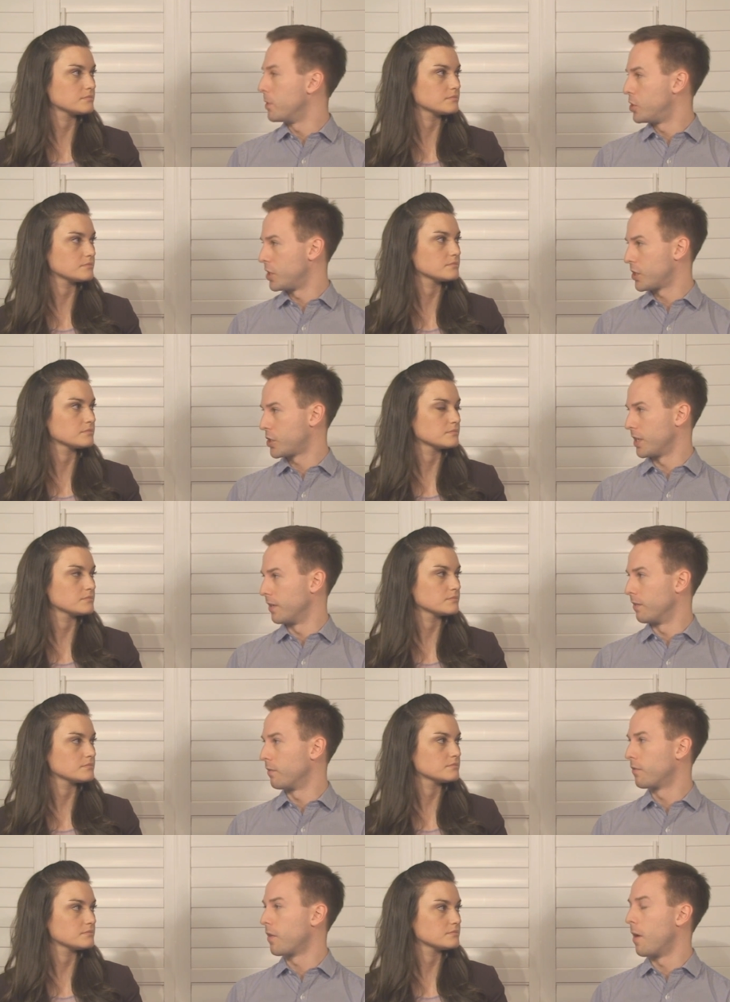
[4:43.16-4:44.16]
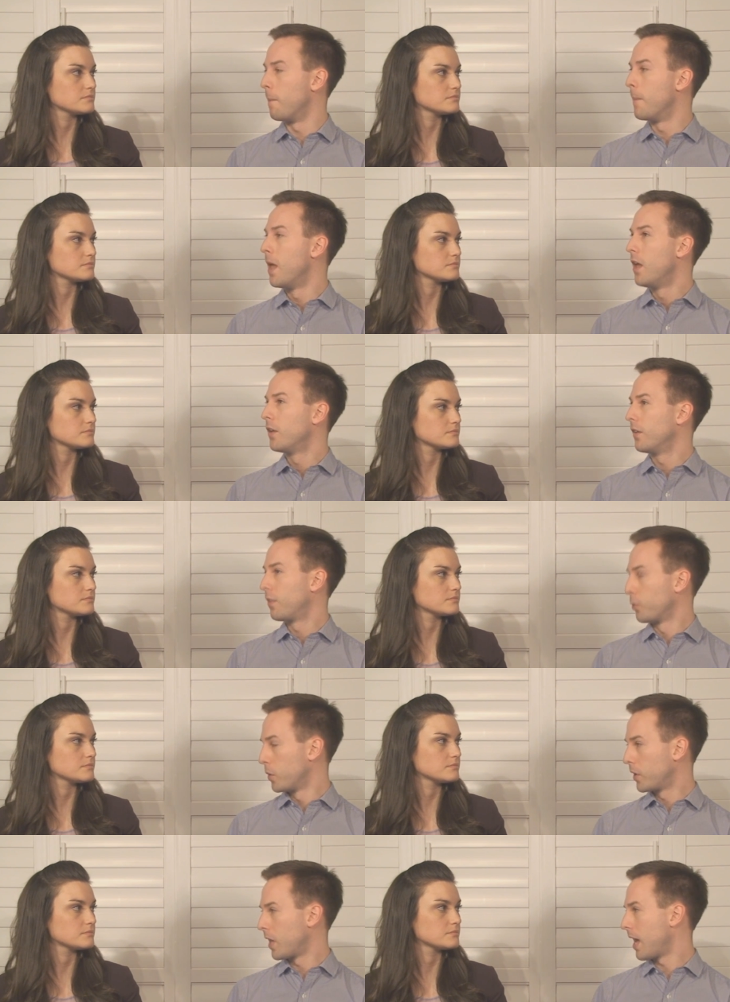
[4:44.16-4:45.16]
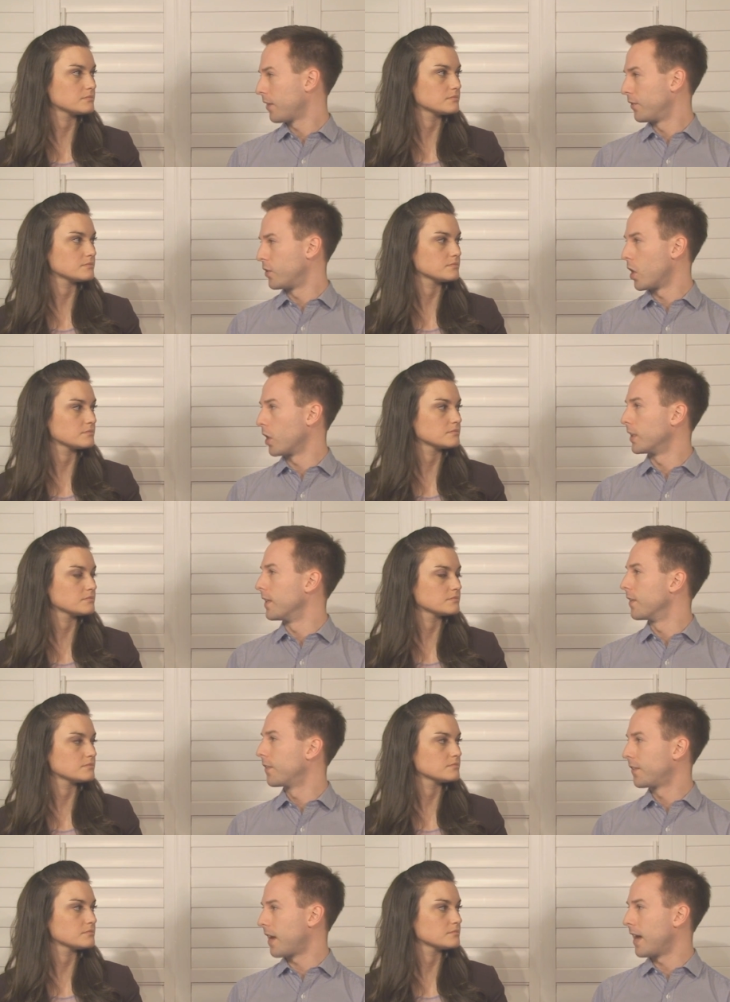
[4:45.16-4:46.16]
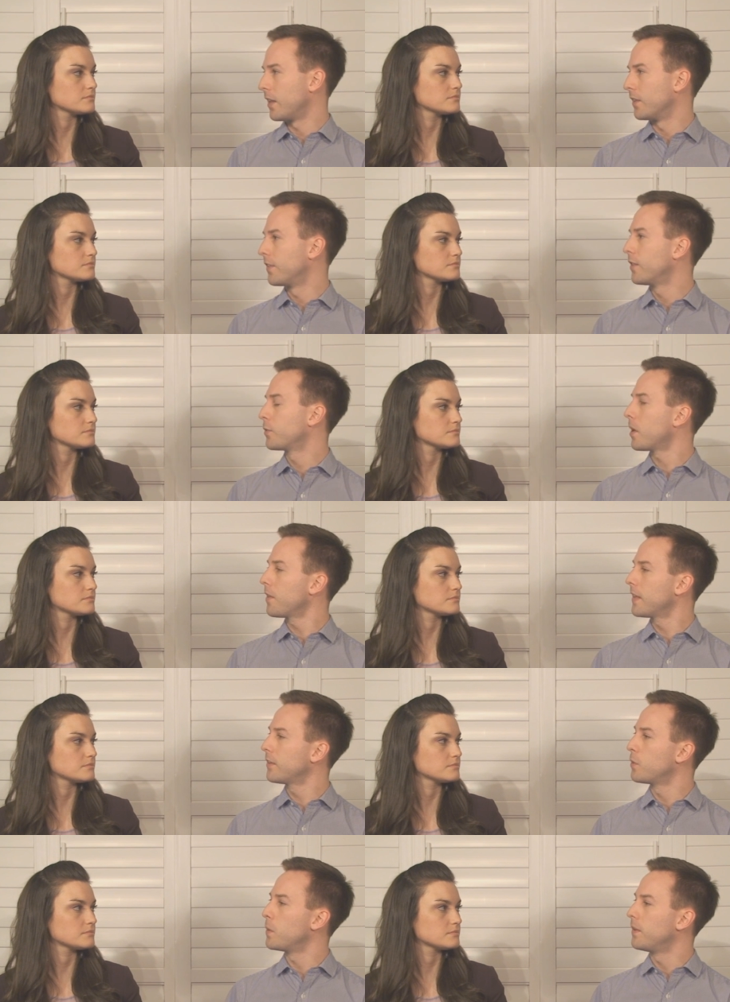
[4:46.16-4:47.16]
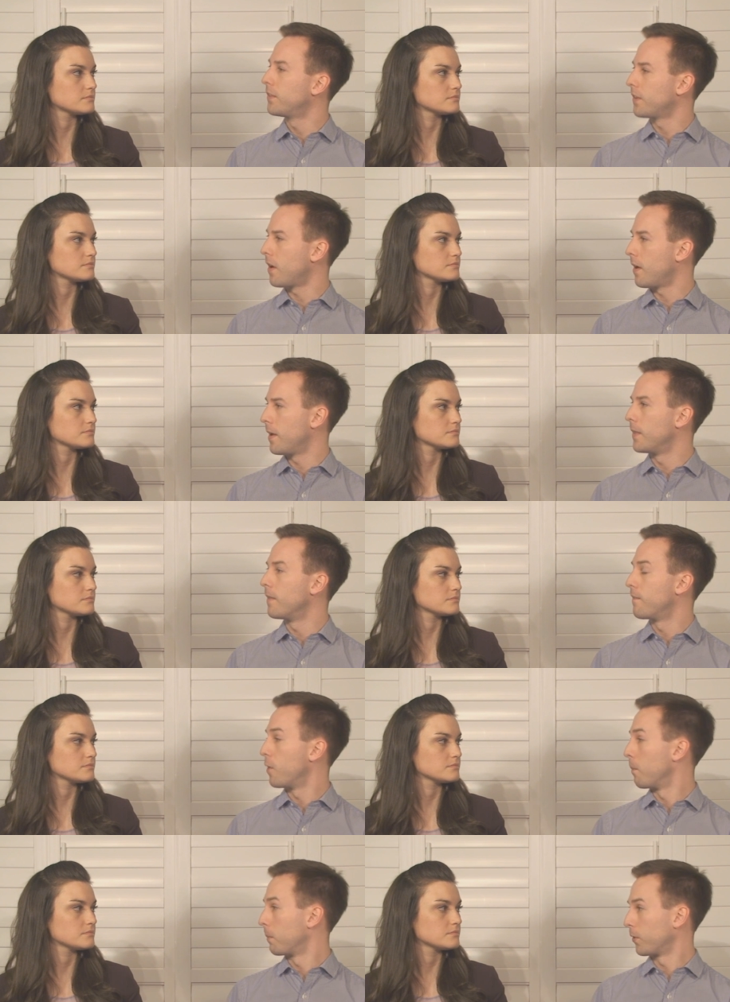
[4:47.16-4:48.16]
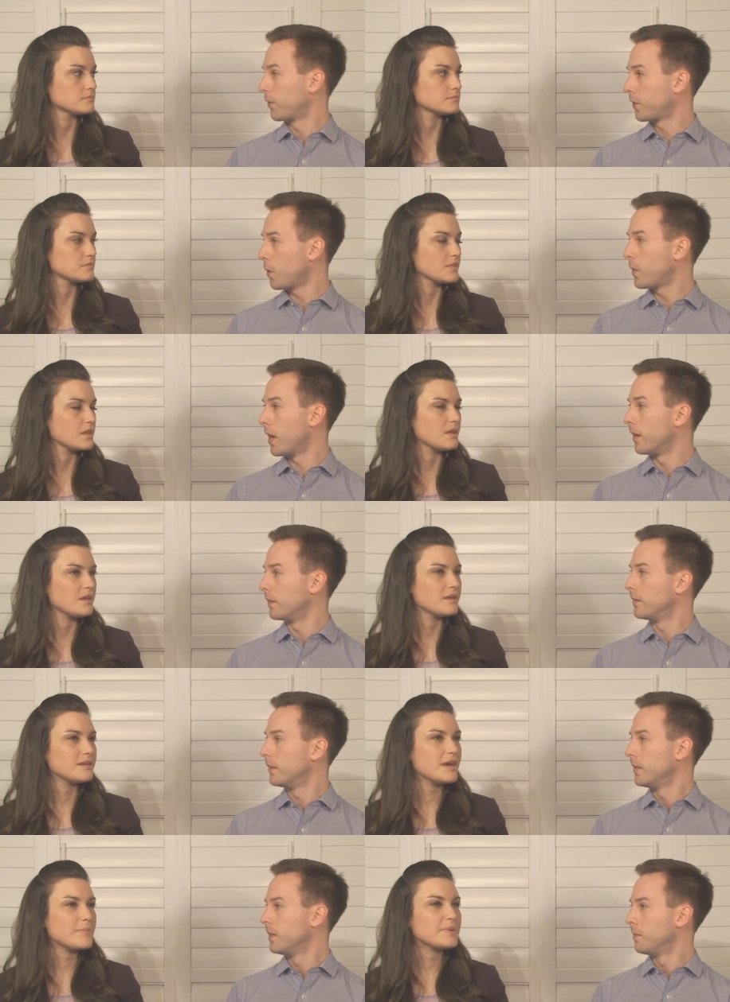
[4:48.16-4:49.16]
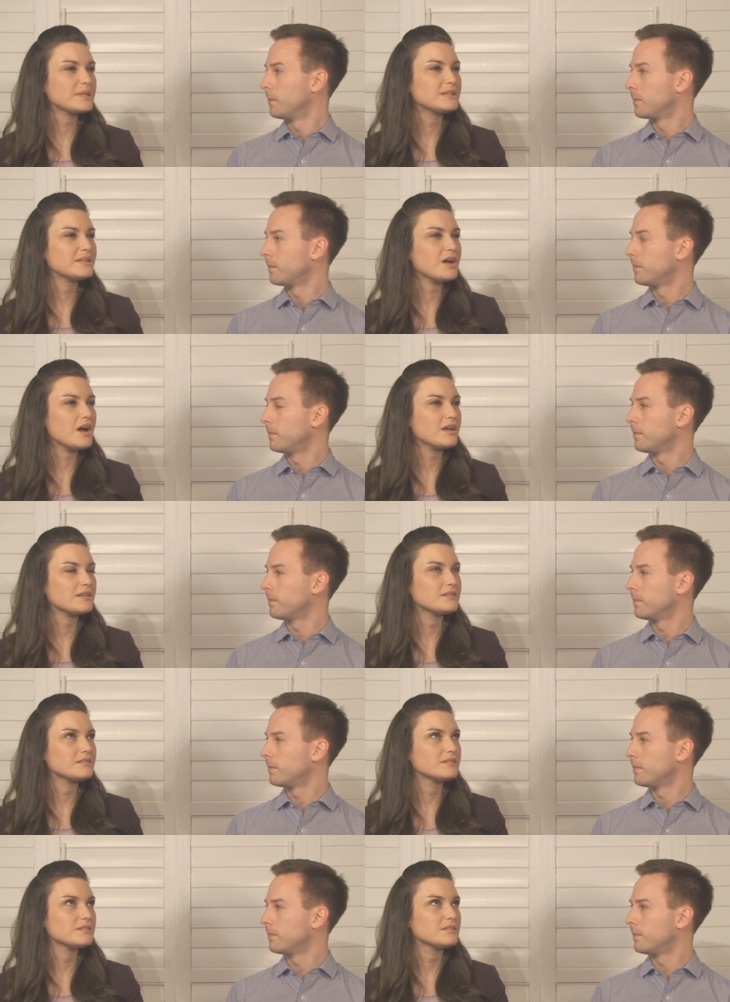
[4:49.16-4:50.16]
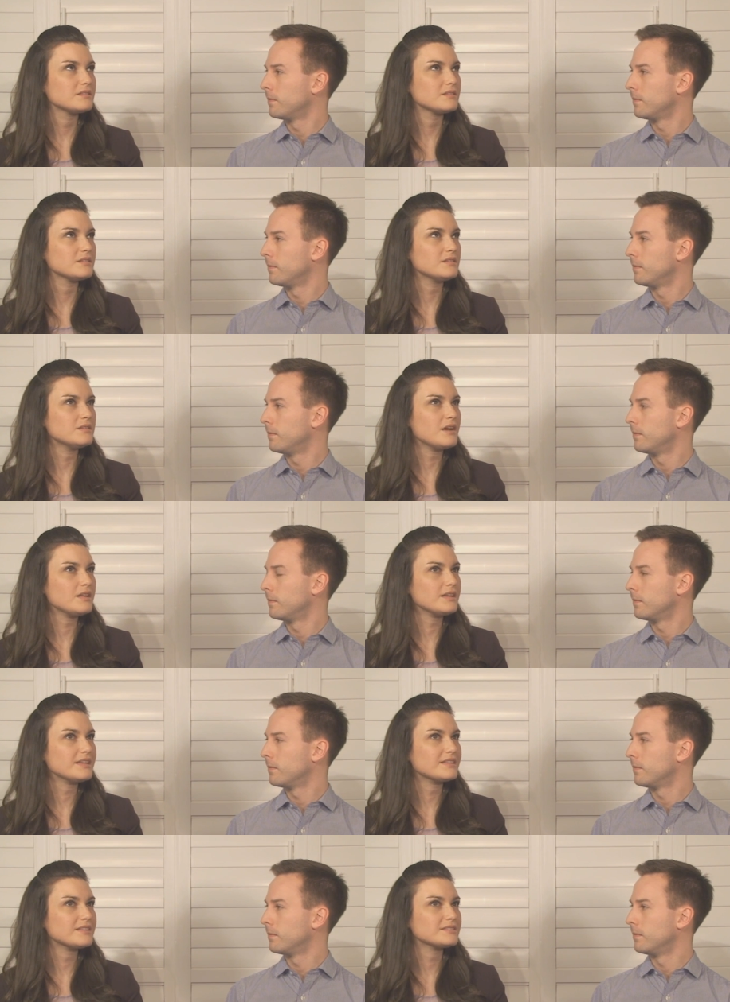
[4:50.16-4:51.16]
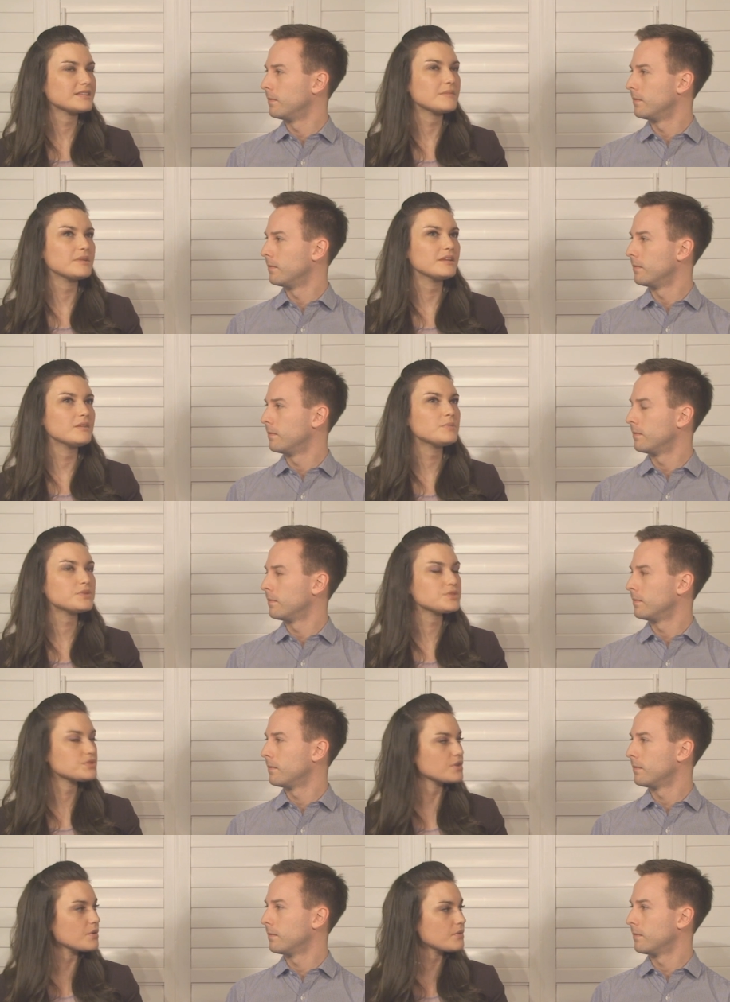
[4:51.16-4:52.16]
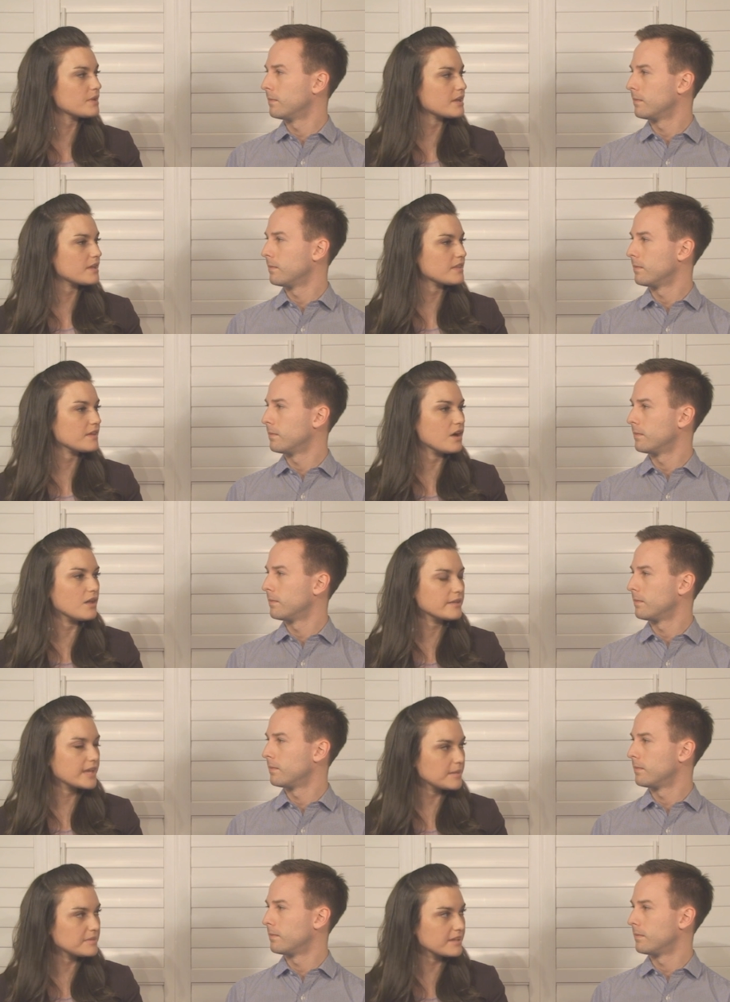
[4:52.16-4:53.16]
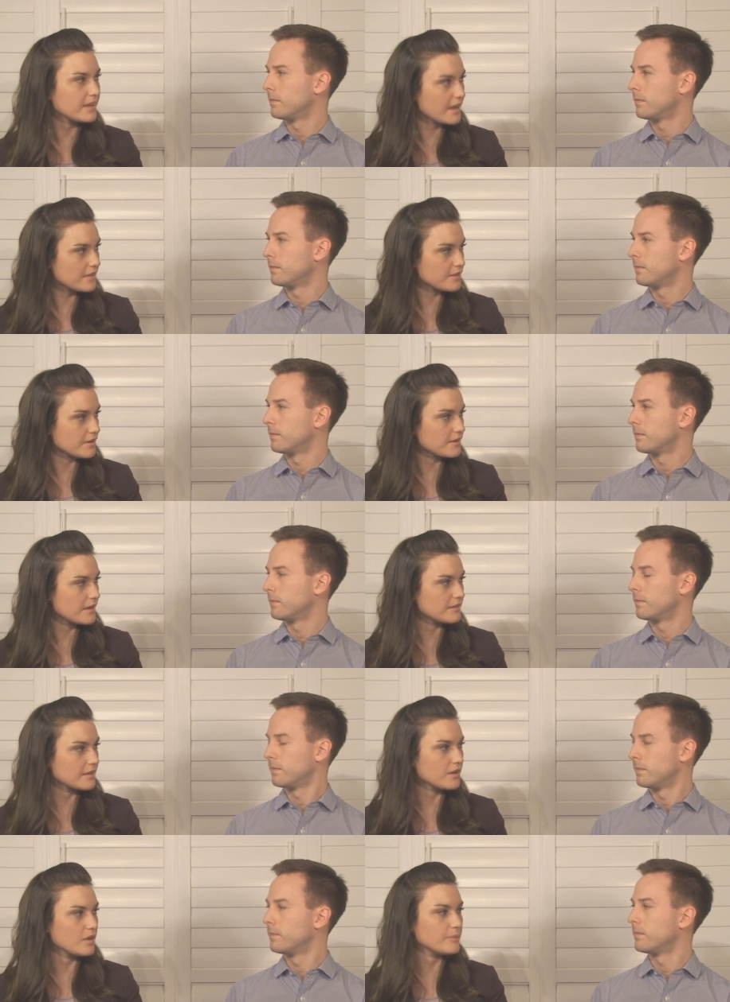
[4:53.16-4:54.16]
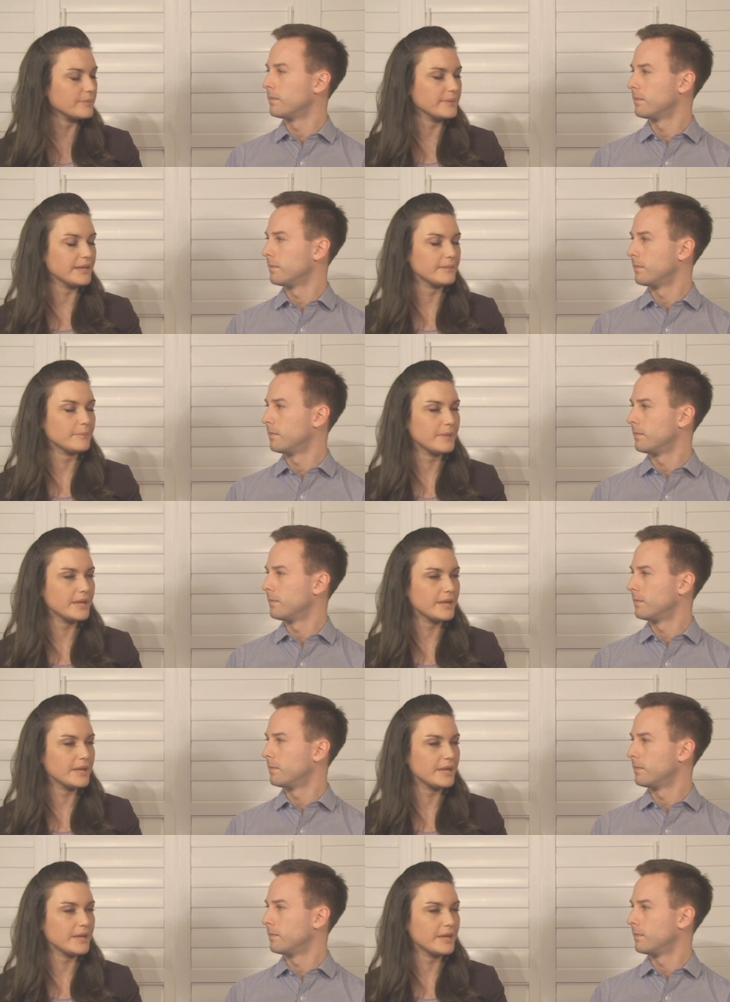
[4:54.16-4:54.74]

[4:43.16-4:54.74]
Speaker 1: The Magician, from through a Glass Darkly, The Silence. These were all things that we saw in the film Persona.
Speaker 2: Yeah, but not not like this. I mean, in Persona, they all came together and they all me-